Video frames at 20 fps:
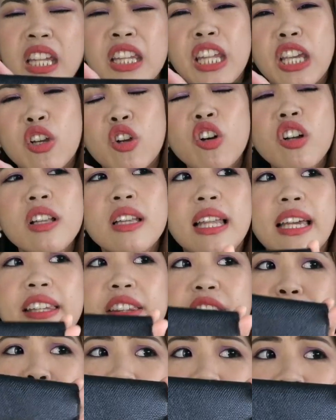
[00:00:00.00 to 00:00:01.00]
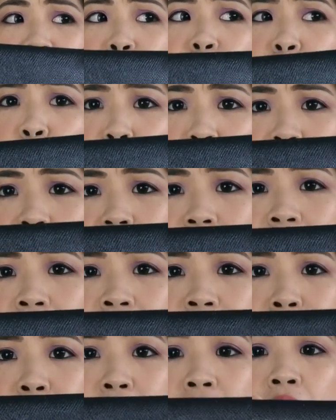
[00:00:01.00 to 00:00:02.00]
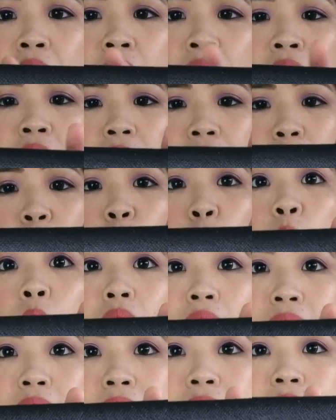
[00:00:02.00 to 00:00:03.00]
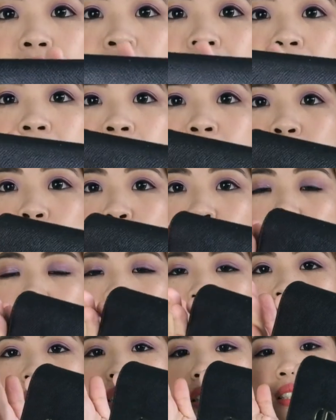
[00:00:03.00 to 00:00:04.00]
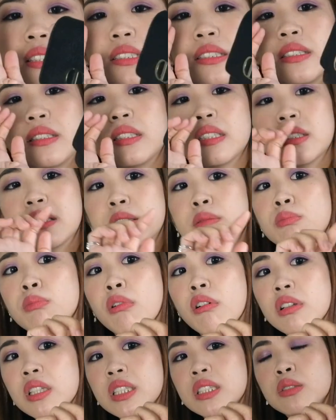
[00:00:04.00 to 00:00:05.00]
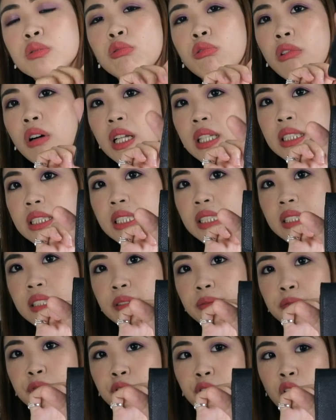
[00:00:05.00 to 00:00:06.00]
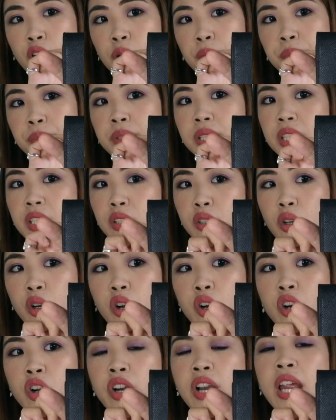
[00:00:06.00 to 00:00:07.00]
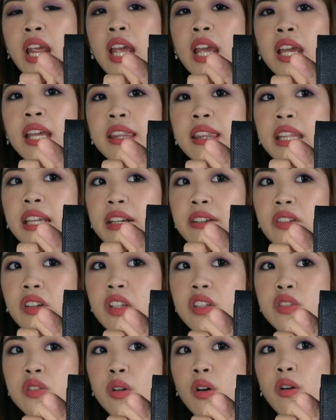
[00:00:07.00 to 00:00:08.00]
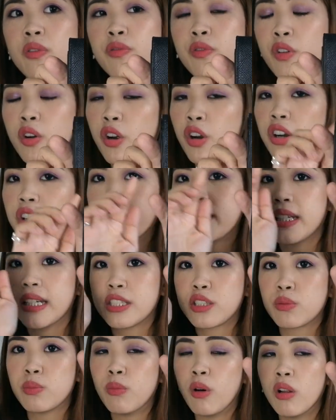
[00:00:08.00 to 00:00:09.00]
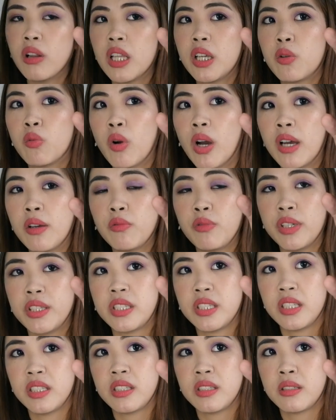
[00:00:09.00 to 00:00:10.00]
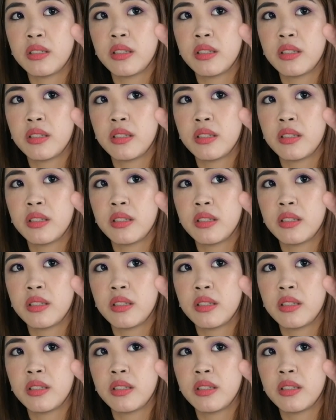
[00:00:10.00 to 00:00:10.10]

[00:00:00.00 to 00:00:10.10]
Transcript: they call it like 30 Montaigne uh, wallet. So this is the smallest wallet from Dior. There is of course a smaller one which is